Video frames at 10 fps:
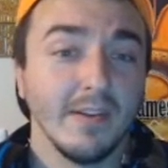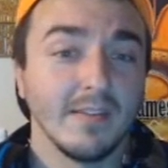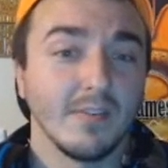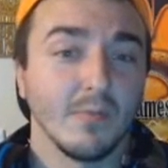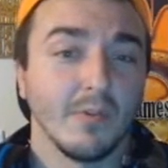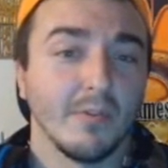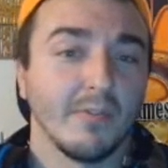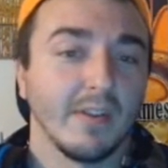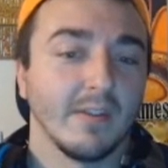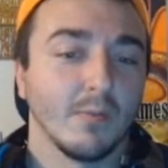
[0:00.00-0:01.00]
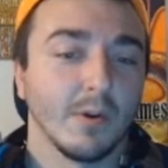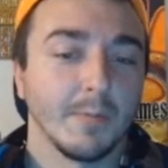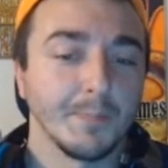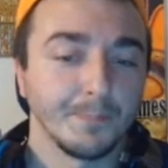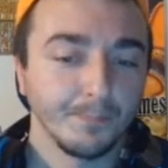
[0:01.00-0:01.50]
It's just one of those things where
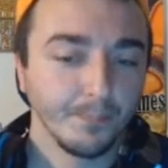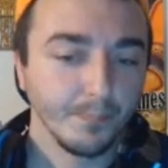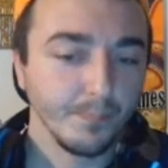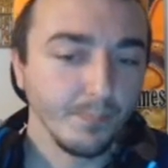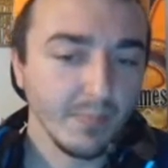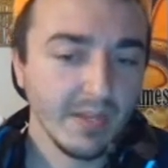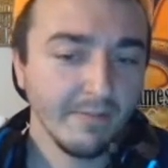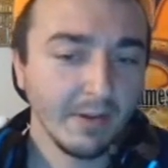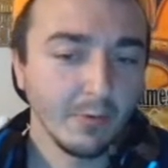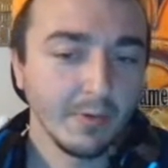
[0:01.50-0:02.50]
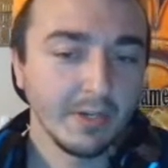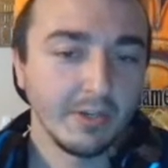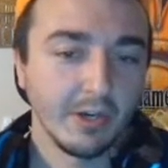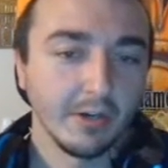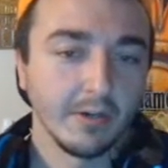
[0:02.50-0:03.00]
if I go into
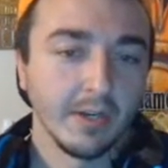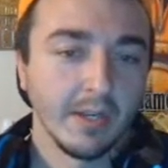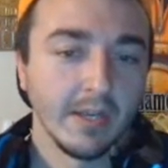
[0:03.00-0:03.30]
Dark,